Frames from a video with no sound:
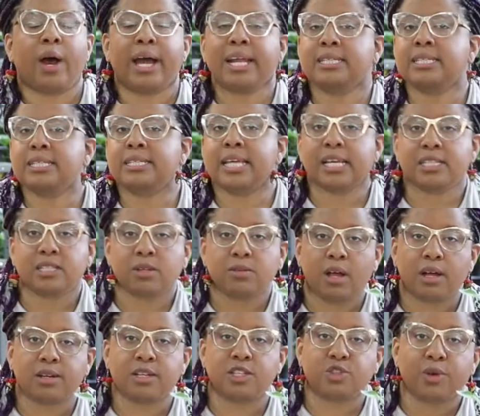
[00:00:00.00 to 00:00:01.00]
why does it take
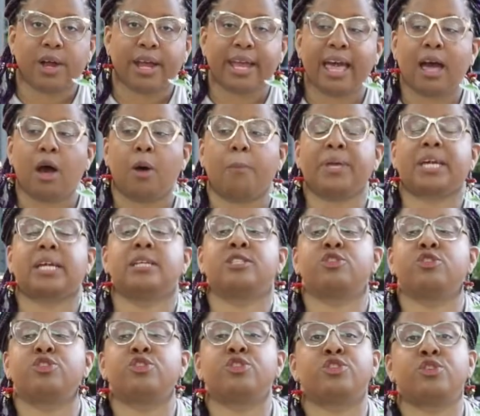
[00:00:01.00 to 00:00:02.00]
so long to dry out?
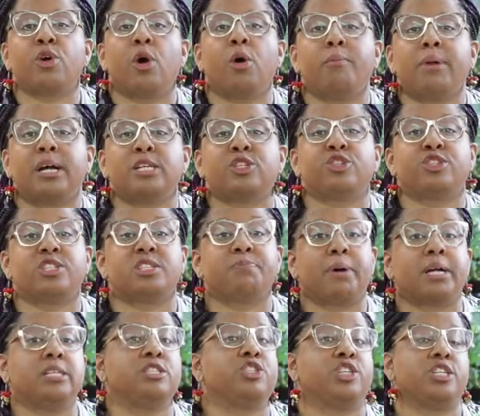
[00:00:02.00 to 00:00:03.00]
Because there's so much
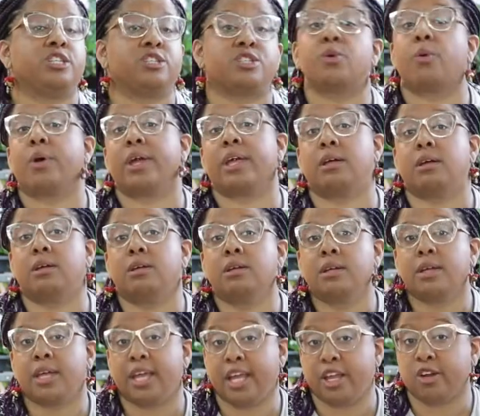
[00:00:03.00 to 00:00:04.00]
spongy soil
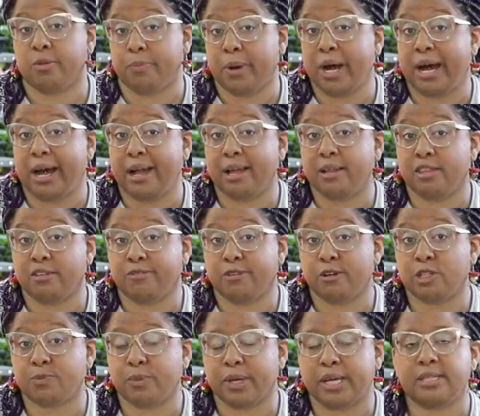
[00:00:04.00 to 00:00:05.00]
in your pot
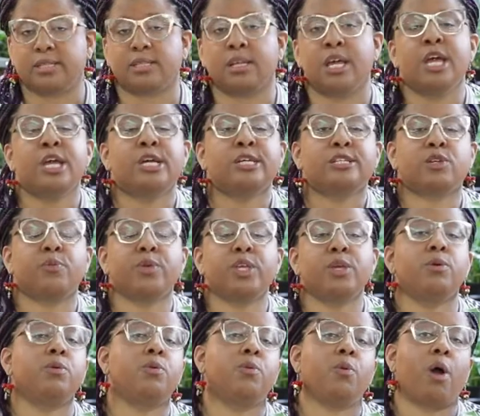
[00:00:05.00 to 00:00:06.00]
in the first place.
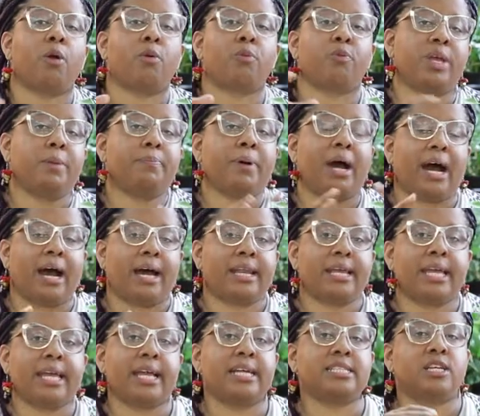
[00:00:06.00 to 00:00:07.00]
So when you are
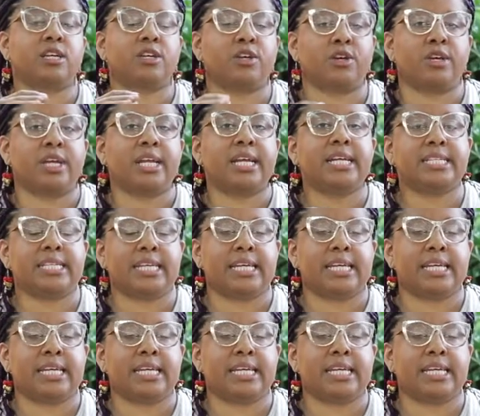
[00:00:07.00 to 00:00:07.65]
repotting, it's a good